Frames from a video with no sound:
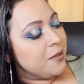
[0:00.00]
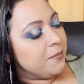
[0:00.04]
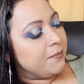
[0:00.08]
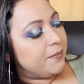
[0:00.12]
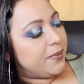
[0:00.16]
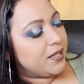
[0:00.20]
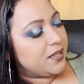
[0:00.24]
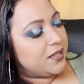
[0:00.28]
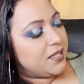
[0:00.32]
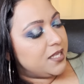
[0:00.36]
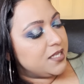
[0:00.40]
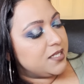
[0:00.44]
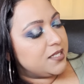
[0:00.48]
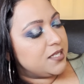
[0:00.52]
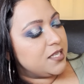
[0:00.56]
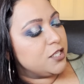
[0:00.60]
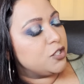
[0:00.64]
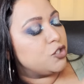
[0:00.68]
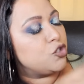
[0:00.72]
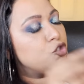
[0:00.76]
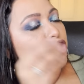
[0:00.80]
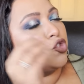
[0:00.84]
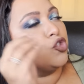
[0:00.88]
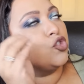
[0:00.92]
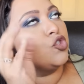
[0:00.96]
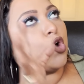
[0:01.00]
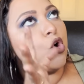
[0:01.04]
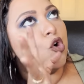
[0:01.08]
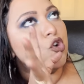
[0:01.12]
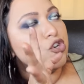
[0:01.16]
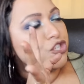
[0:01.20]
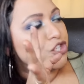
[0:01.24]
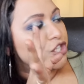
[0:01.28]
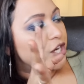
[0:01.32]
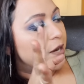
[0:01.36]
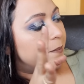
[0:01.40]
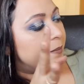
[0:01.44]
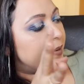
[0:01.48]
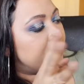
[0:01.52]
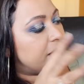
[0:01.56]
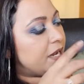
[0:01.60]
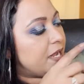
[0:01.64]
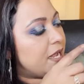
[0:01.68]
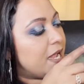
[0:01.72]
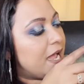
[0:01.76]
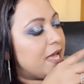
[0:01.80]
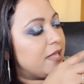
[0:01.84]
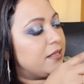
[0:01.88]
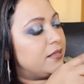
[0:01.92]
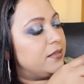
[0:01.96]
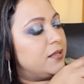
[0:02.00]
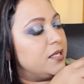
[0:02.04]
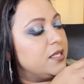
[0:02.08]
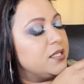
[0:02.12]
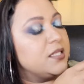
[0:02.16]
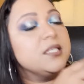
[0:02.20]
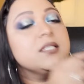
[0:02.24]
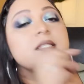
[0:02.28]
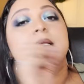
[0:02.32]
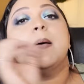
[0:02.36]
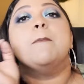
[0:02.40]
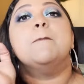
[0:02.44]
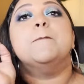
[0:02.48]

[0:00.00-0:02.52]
but this is so shimmery and this is